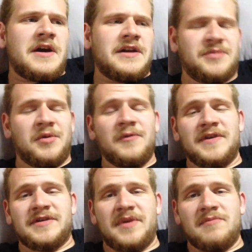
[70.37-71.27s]
it's
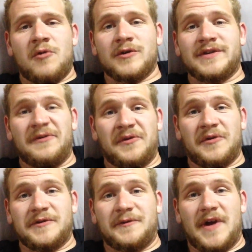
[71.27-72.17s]
proving to be more
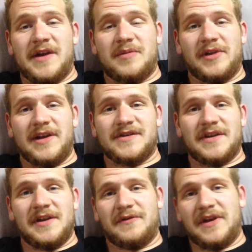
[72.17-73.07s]
difficult to find a place to
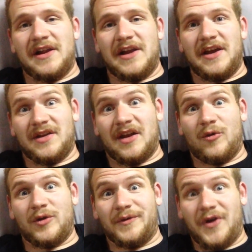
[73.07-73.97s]
live in LA than I would have